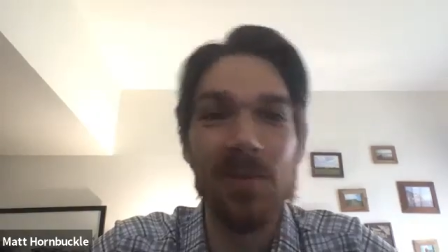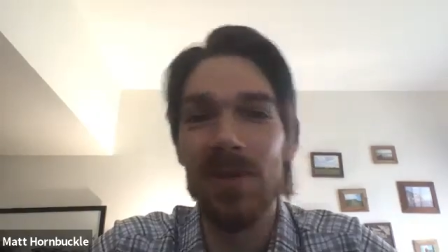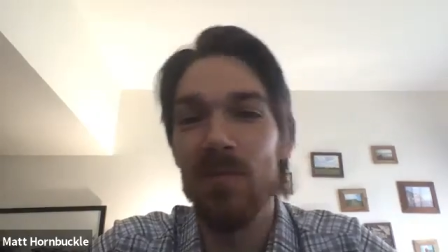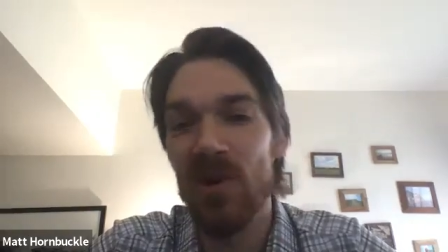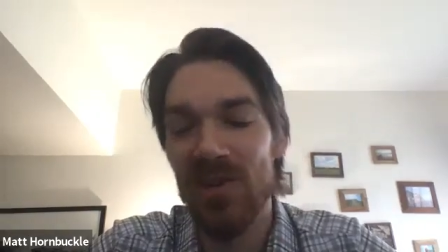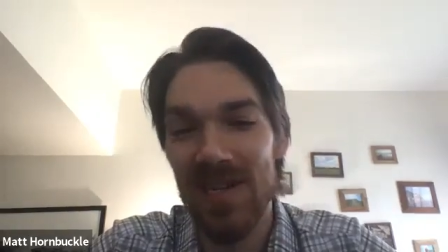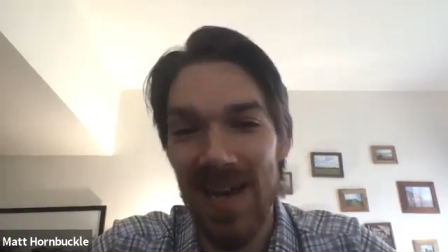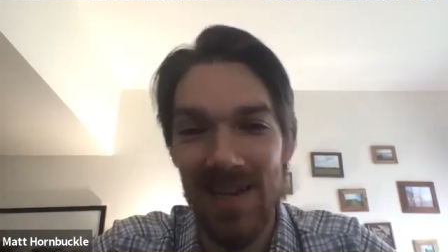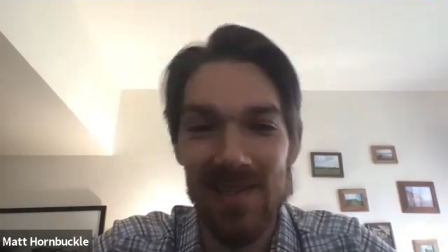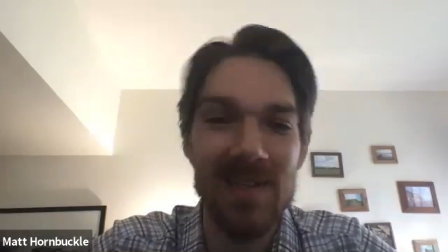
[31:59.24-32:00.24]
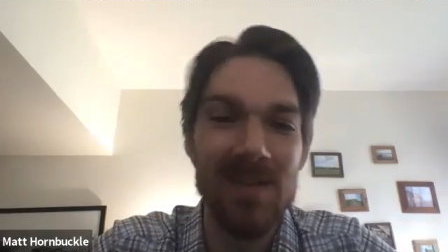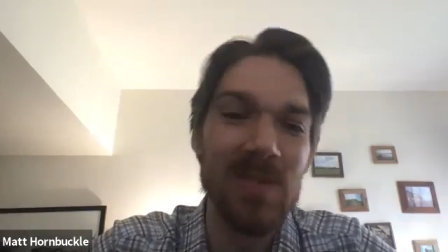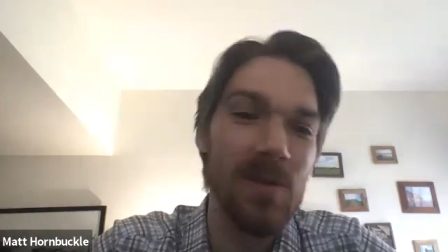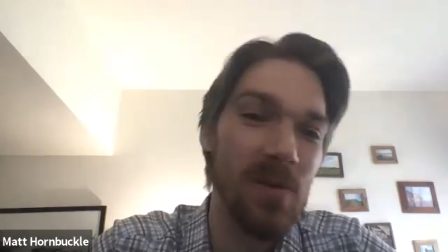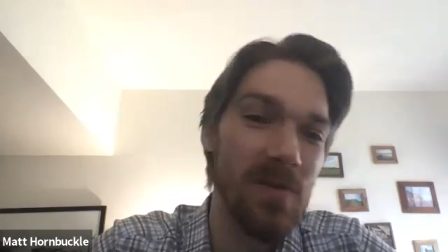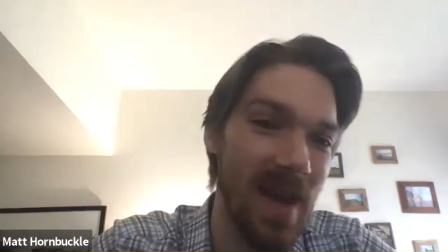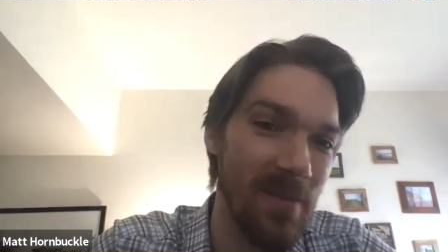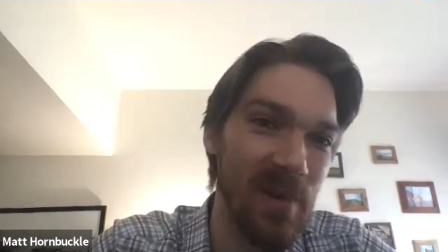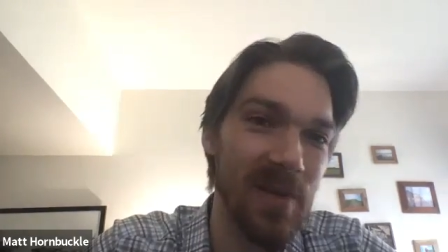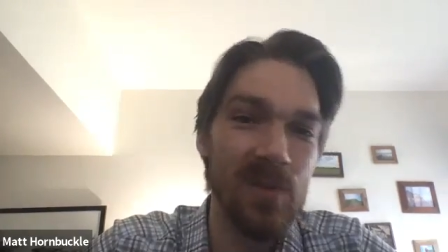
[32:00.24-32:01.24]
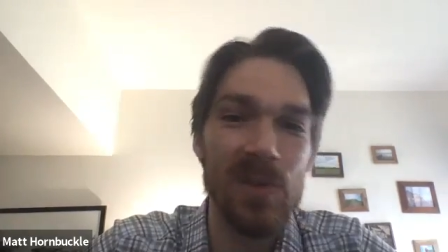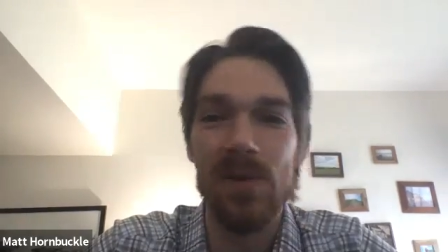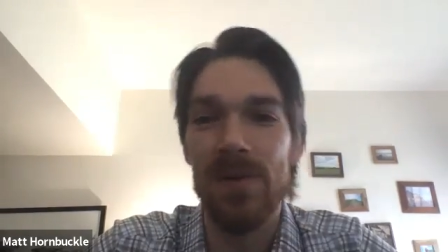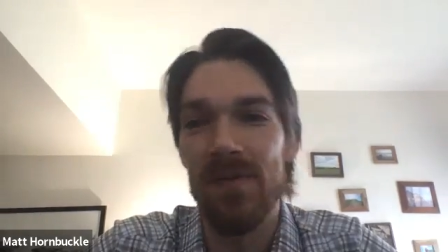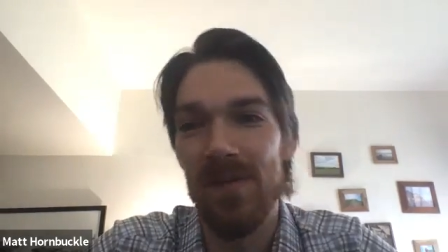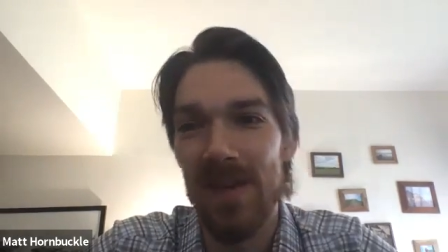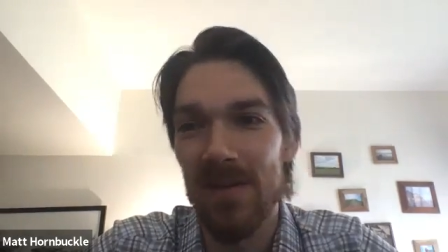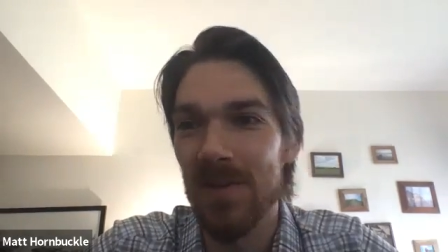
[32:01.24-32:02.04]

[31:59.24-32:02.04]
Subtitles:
We do merchandising, we deal with fabrics, we deal with fit,